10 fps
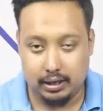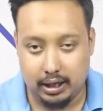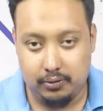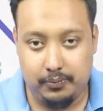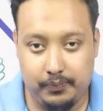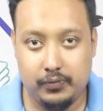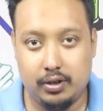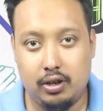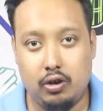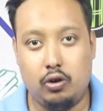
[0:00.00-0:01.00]
Now
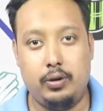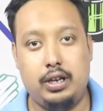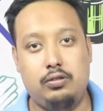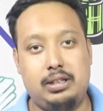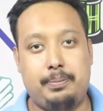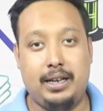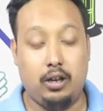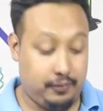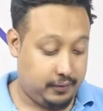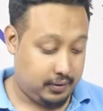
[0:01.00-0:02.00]
we will do the peel
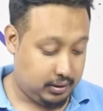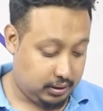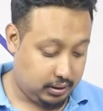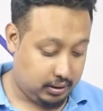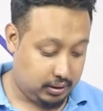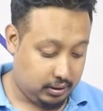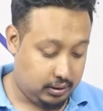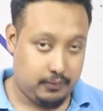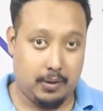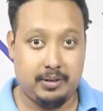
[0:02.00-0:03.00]
off
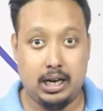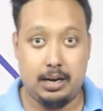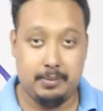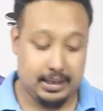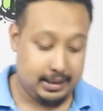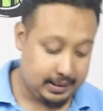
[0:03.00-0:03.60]
from the garment.